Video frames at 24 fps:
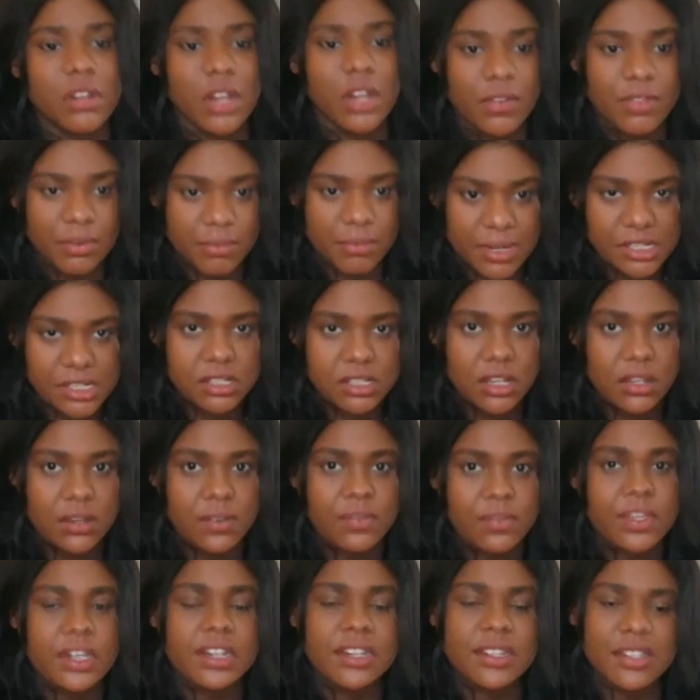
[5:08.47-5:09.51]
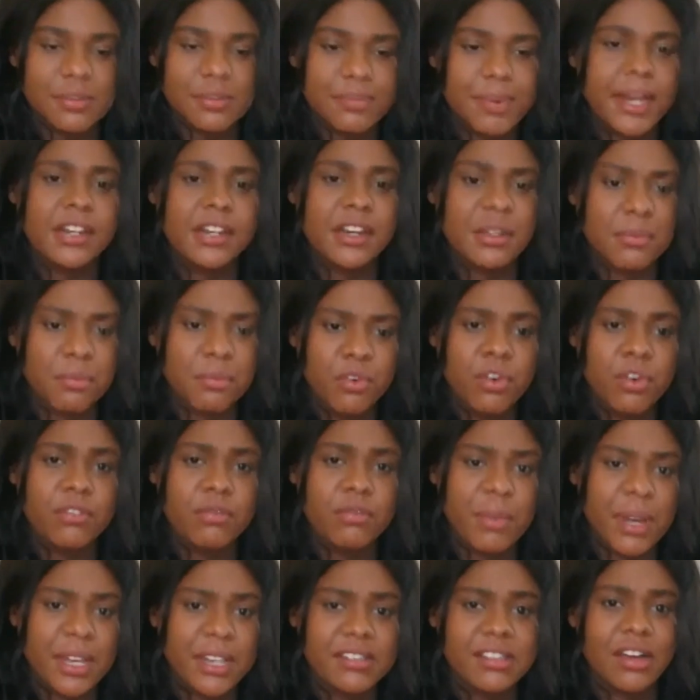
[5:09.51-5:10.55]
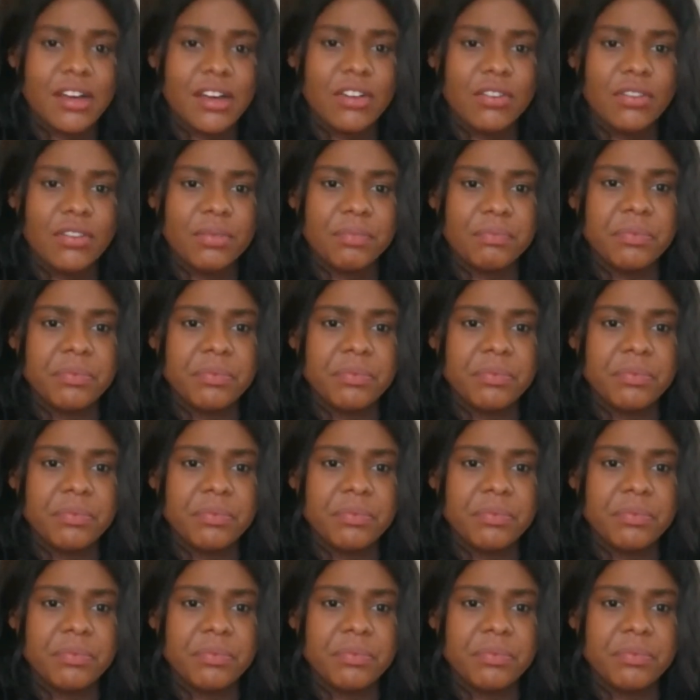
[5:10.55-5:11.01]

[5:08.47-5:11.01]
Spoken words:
loving myself and expecting more for myself.